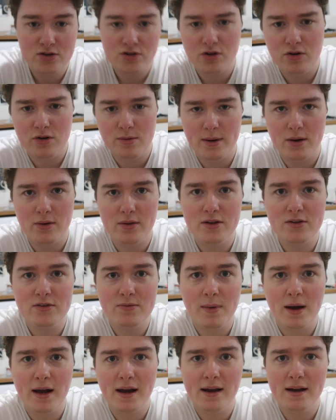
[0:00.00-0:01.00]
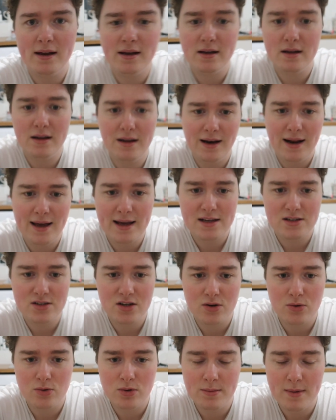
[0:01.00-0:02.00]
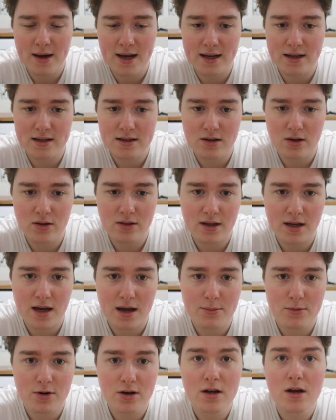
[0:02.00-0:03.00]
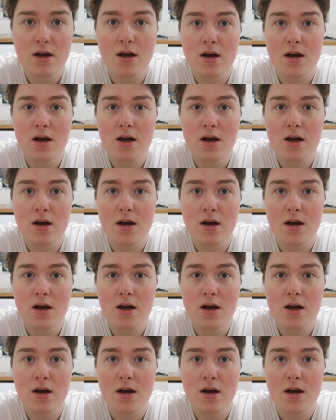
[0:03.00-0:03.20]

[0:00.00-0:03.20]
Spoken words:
sorry about this, my legs are going mad on the camera.